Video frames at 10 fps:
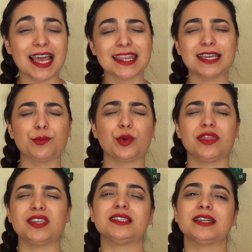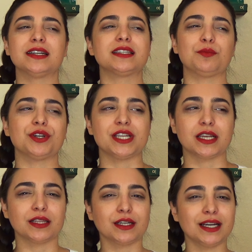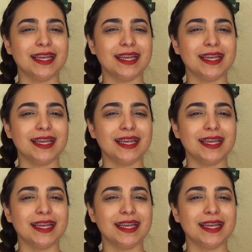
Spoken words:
I think with this series in particular,